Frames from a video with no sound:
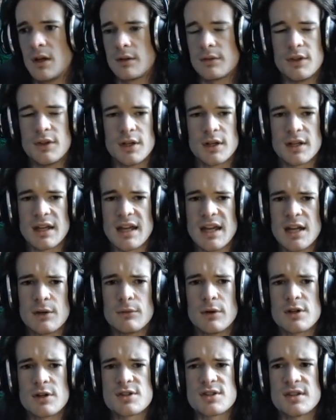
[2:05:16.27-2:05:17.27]
The
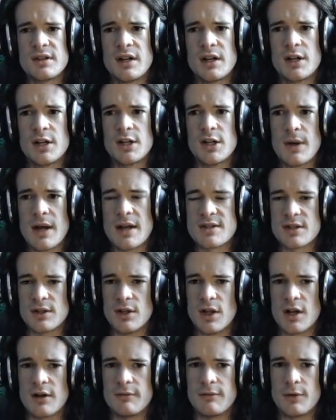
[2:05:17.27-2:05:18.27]
cannon rush scenario has a
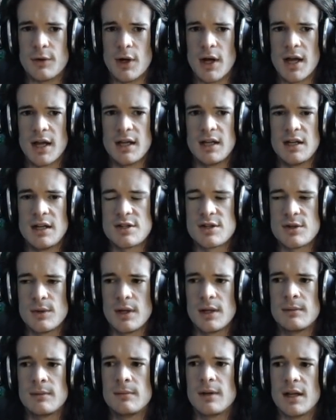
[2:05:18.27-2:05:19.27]
lot of variety to
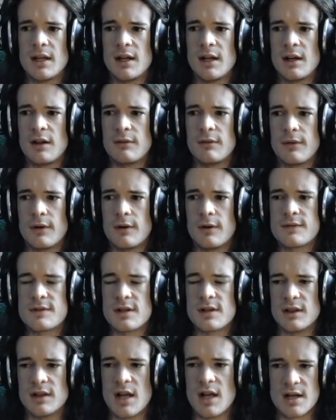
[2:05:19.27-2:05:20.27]
it, and it involves
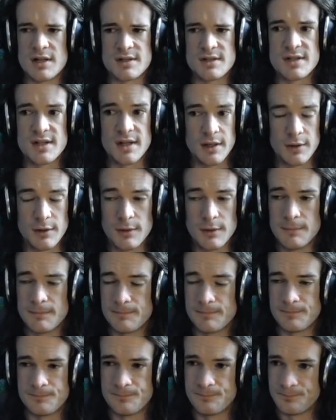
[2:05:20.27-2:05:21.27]
a lot of skill.
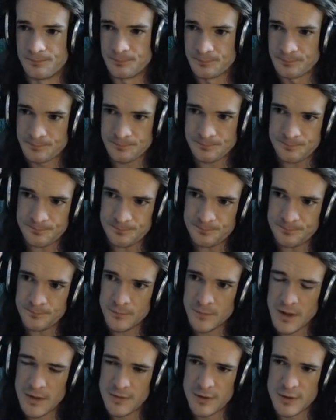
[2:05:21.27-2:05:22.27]

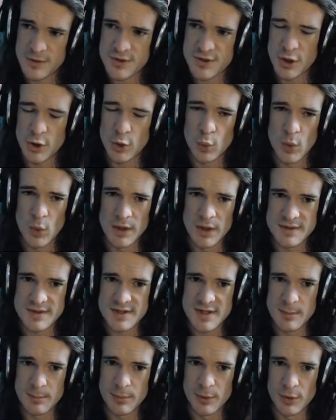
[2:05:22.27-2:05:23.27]
There's no one
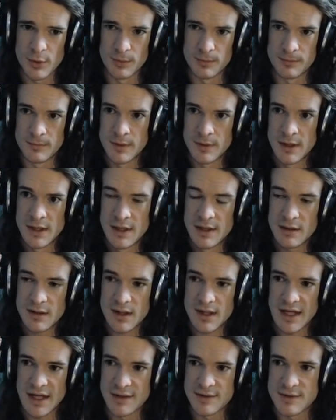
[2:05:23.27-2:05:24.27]
simple
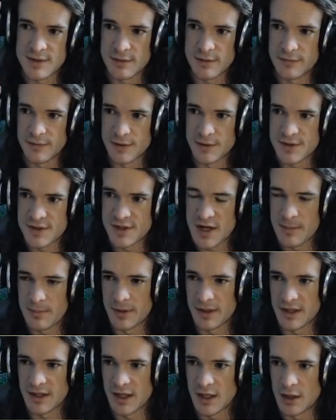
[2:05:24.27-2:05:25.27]
answer for
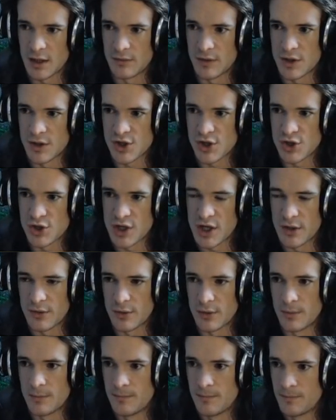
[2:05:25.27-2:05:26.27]
stopping cannon rush in
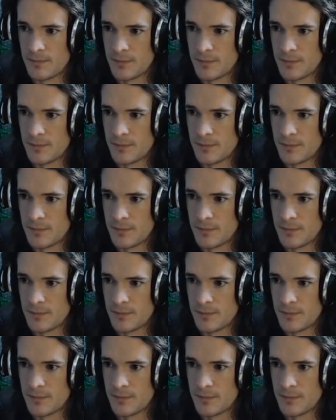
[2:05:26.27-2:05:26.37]
general.